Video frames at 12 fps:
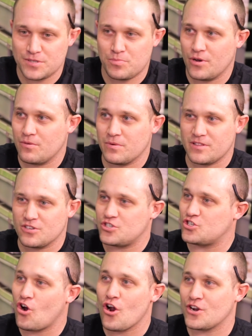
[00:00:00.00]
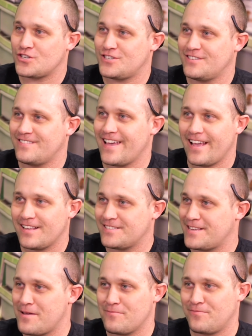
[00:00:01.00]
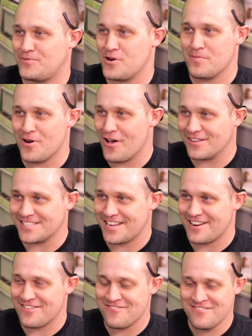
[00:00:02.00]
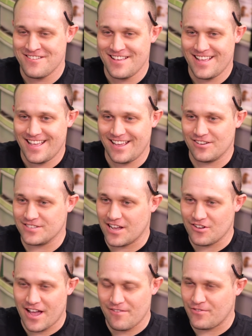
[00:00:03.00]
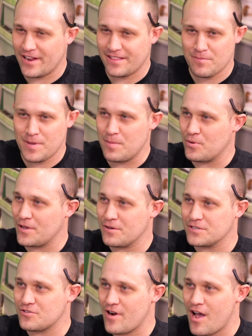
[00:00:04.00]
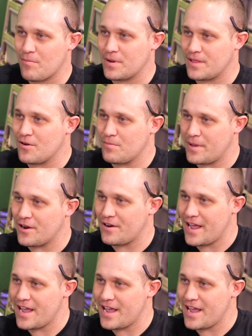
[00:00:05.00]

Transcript: was put with the sharks, like the same terminology, you know. He goes, I forget the people he was around, but they were bigger